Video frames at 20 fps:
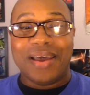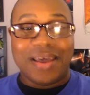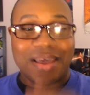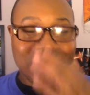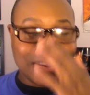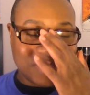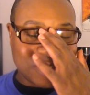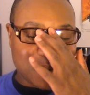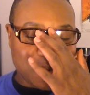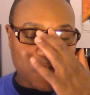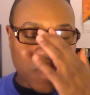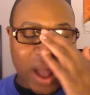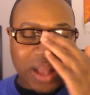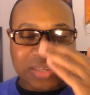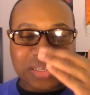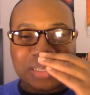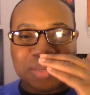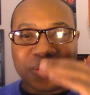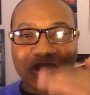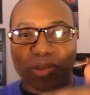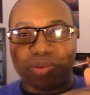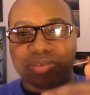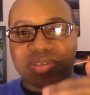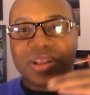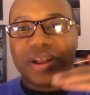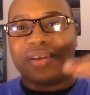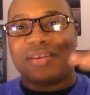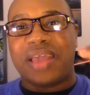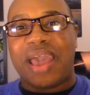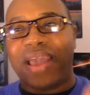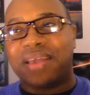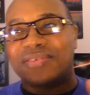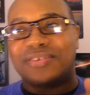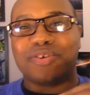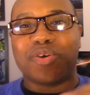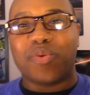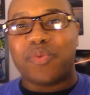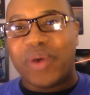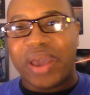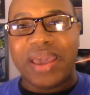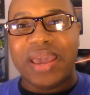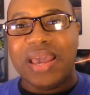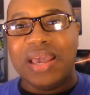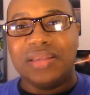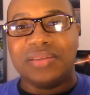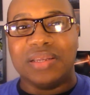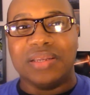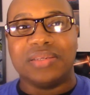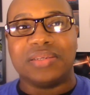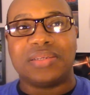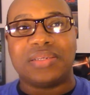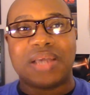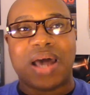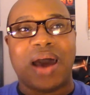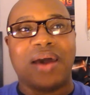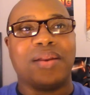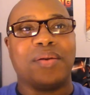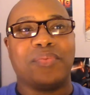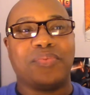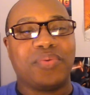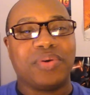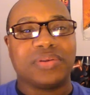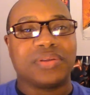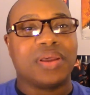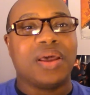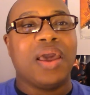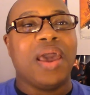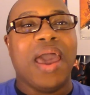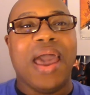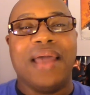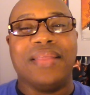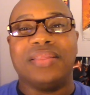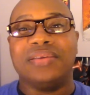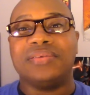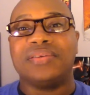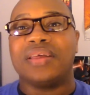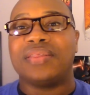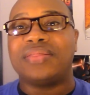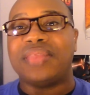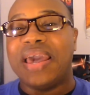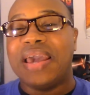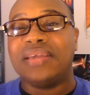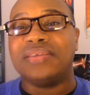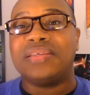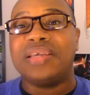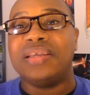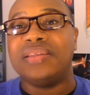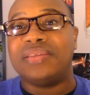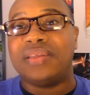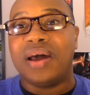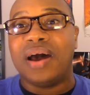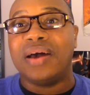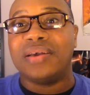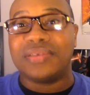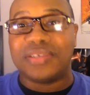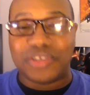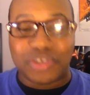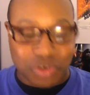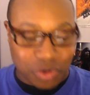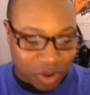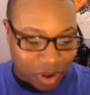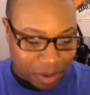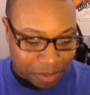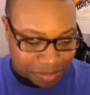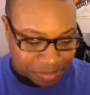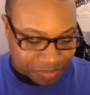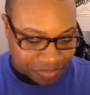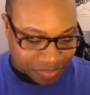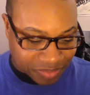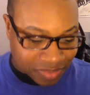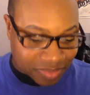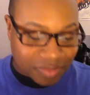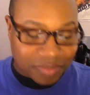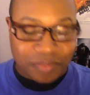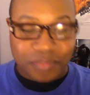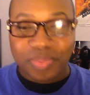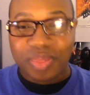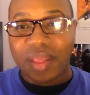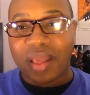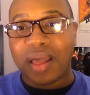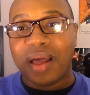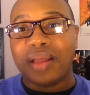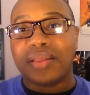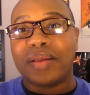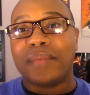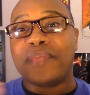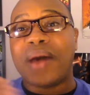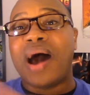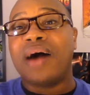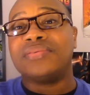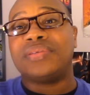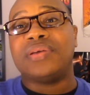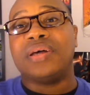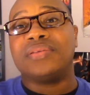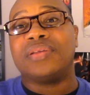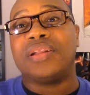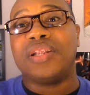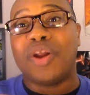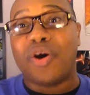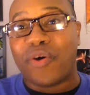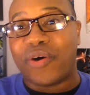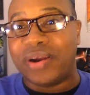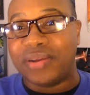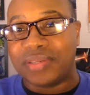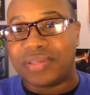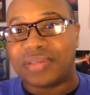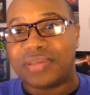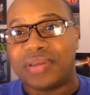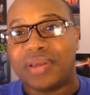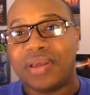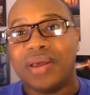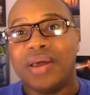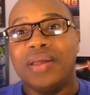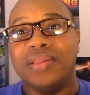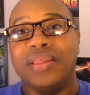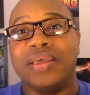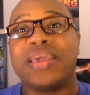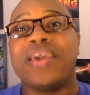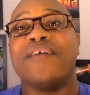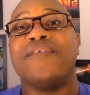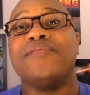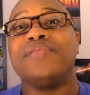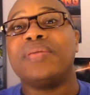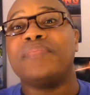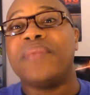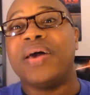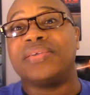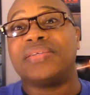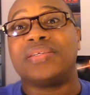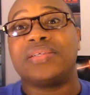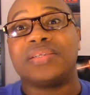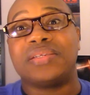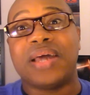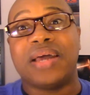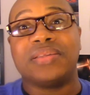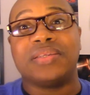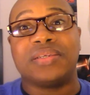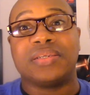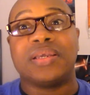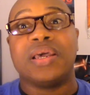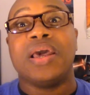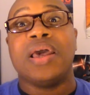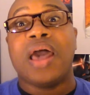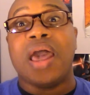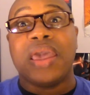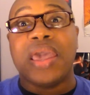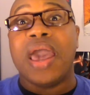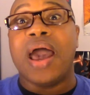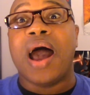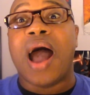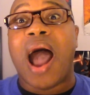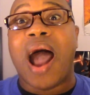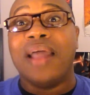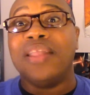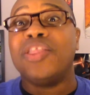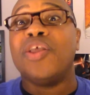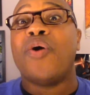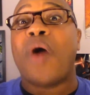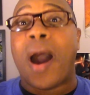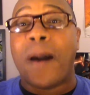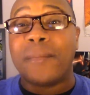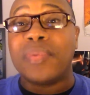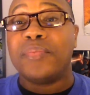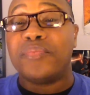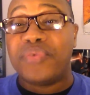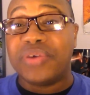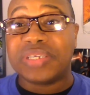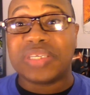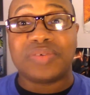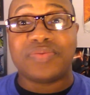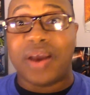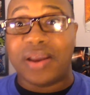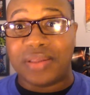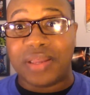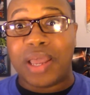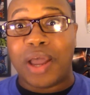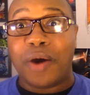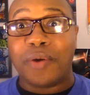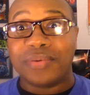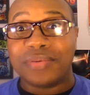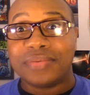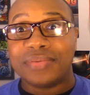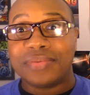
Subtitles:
And so Washington uses their gangster ways inside of prison. And then the things he does to the Miles does to Lawrence to give him the message that just, yeah, I know I'm in prison right now,